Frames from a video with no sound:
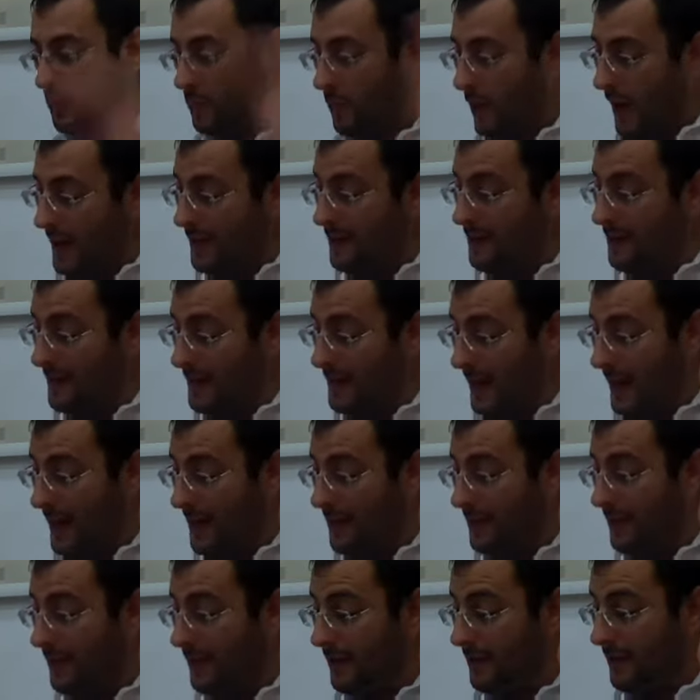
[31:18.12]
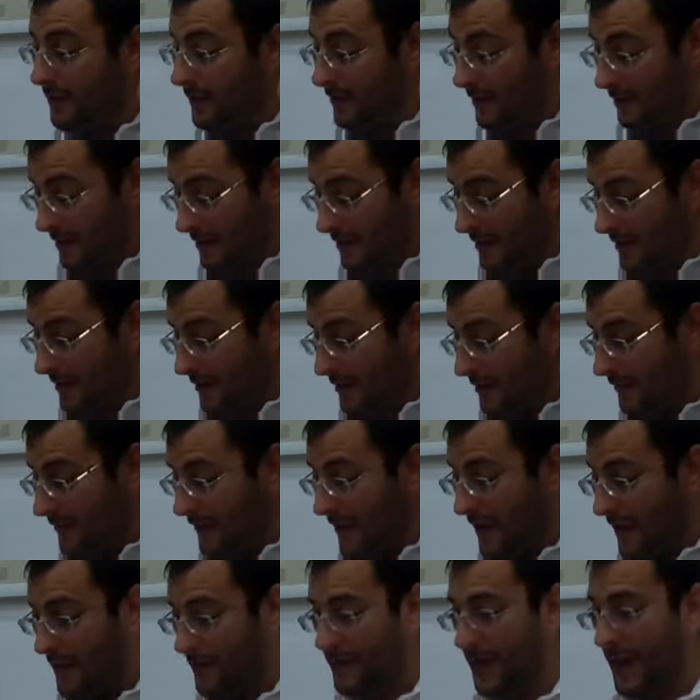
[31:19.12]
one said, this is a
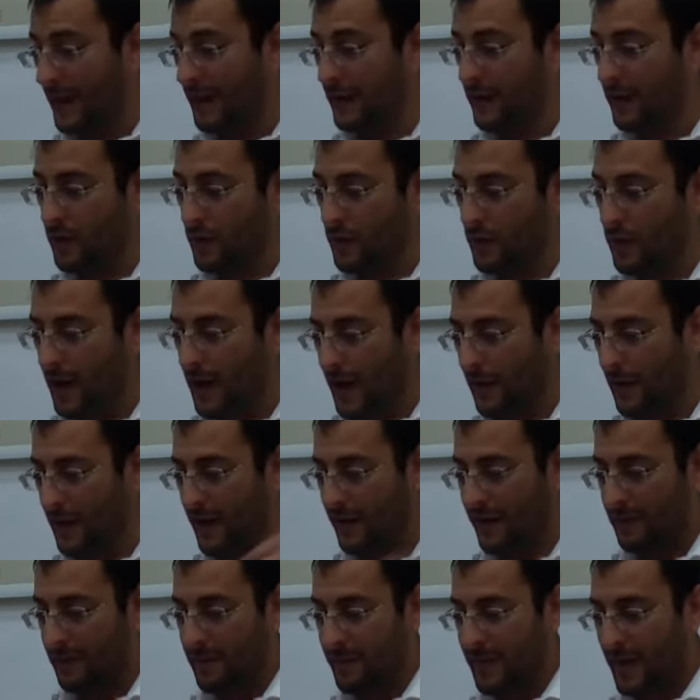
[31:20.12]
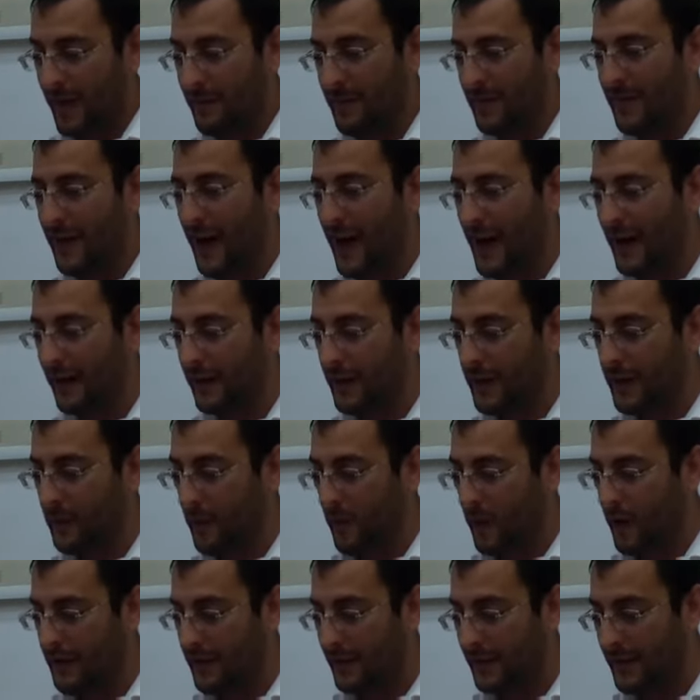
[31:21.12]
very technical, uh, we have to be very medaic in the
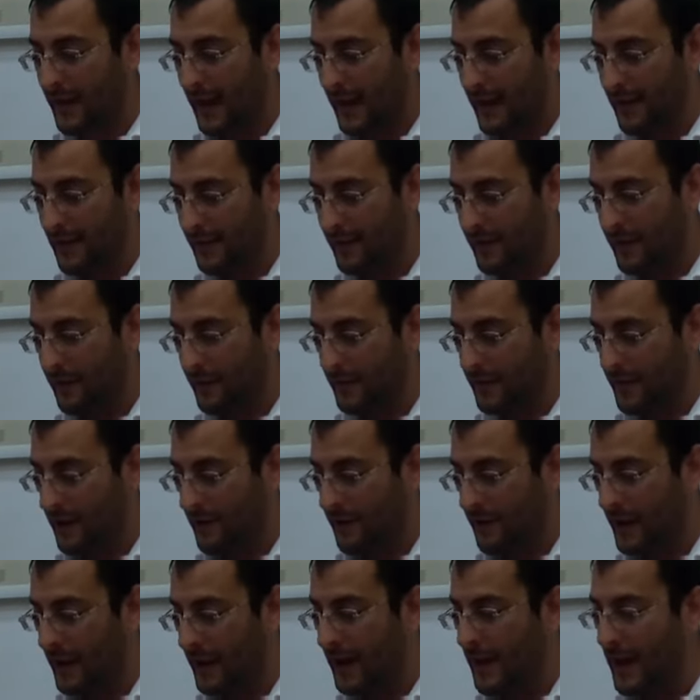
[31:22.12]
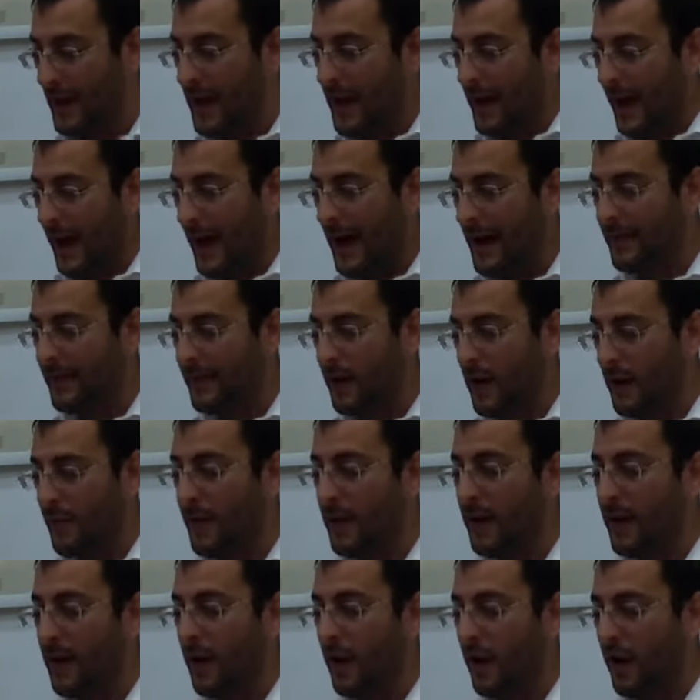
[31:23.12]
words, exactly the difference over here. Chad
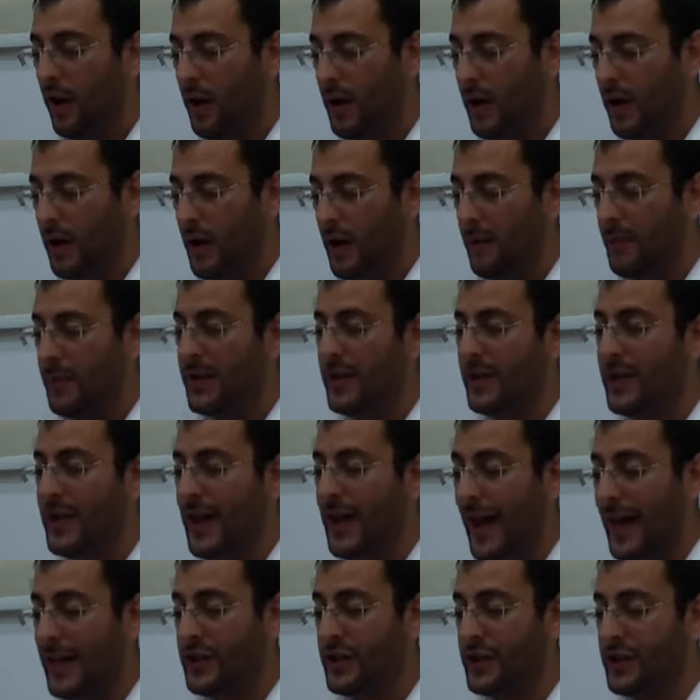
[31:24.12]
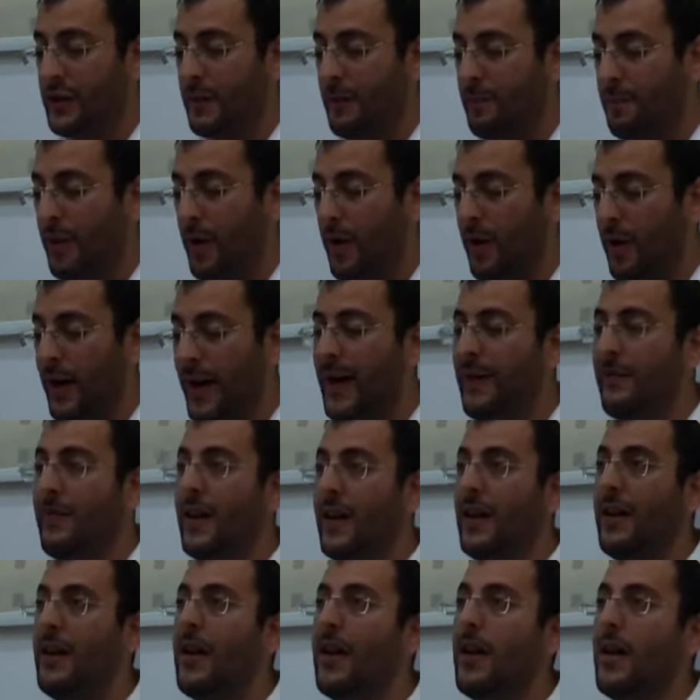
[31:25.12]
yesh ba
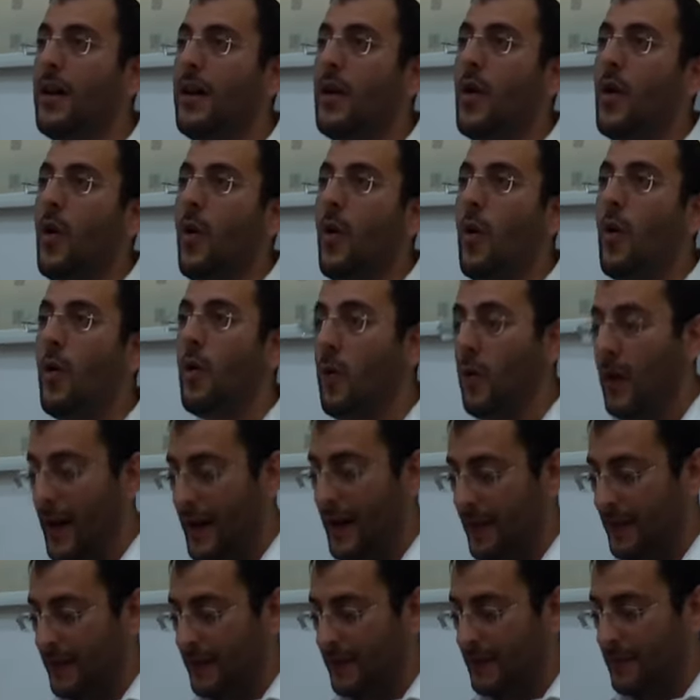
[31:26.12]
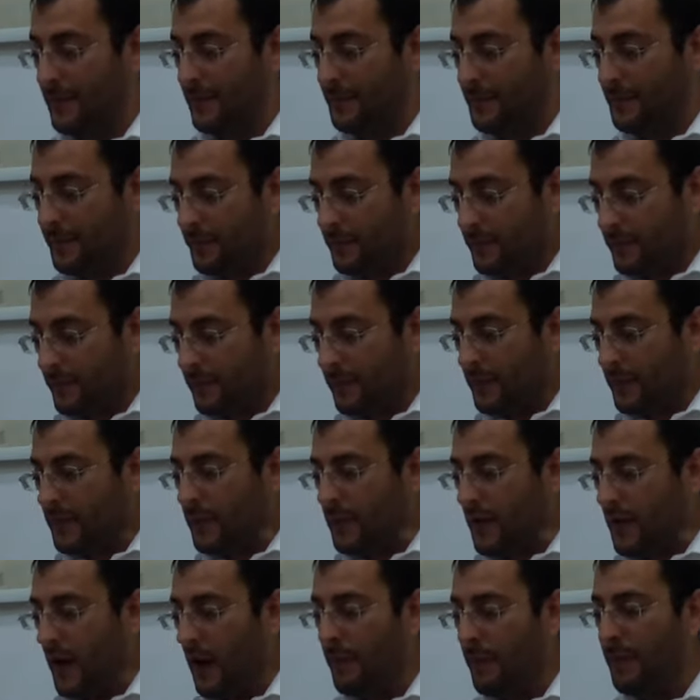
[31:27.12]
hevel, always
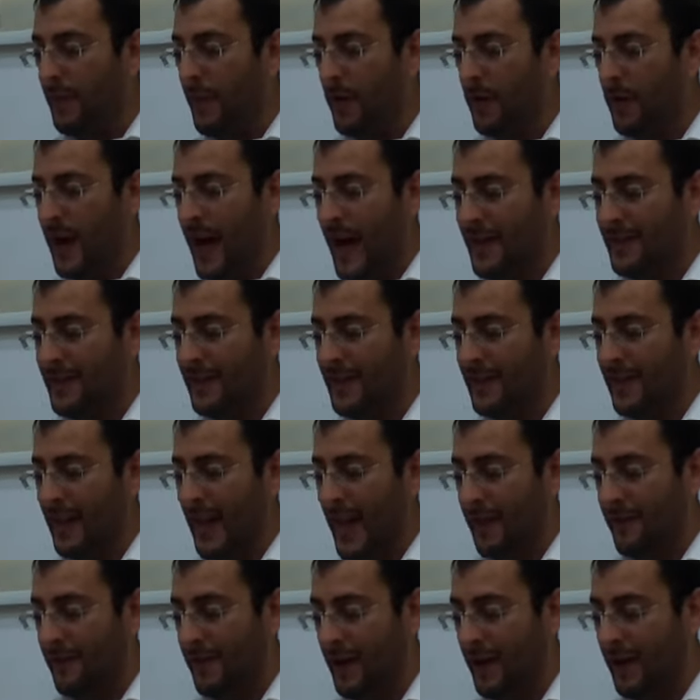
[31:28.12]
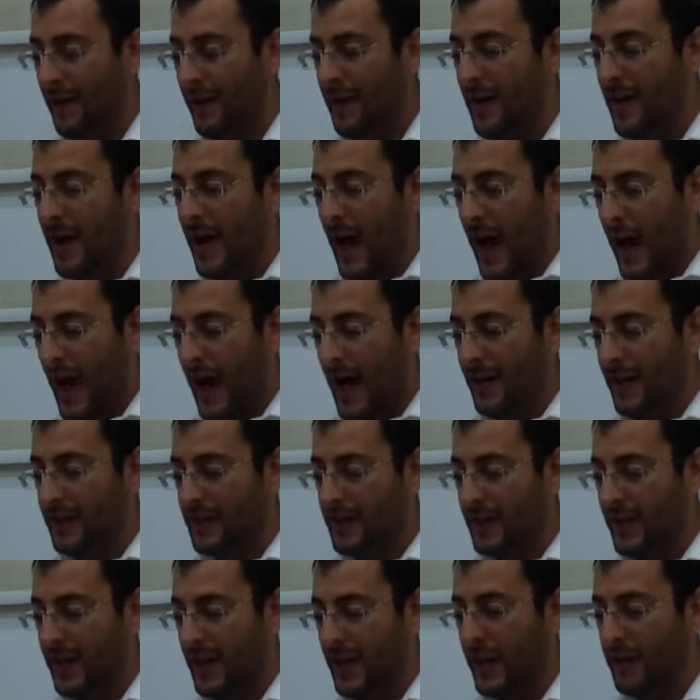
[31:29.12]
a bor has in it hevel, ad
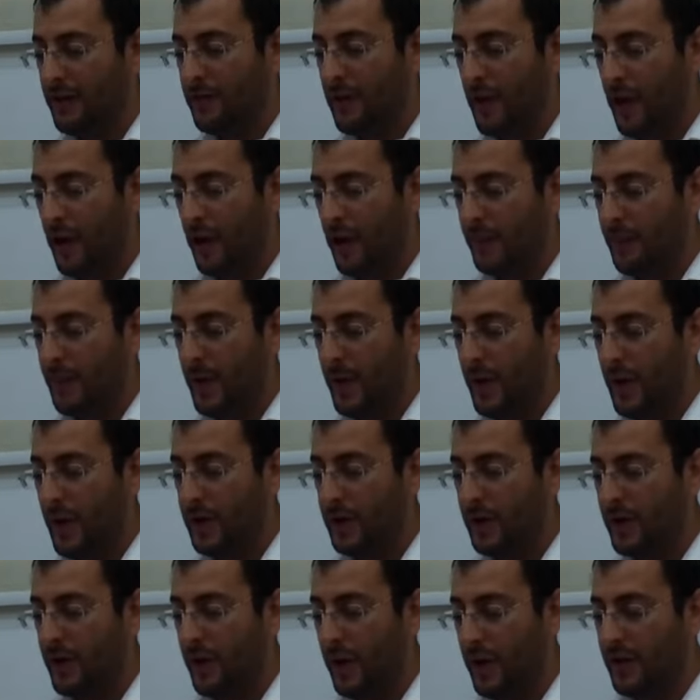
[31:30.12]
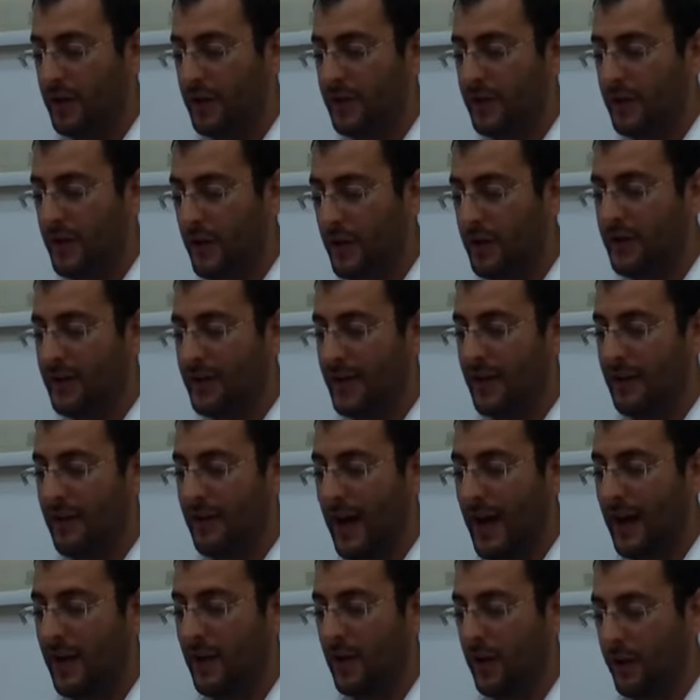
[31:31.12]
yoser
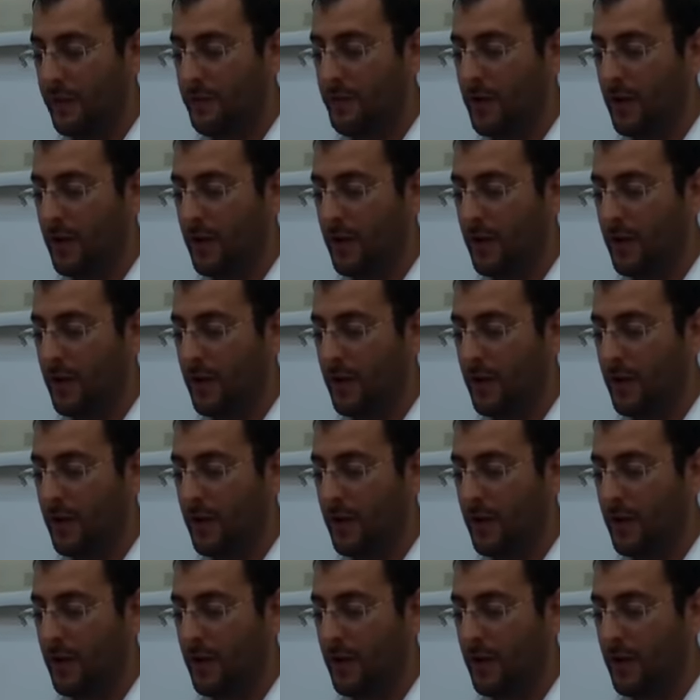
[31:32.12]
al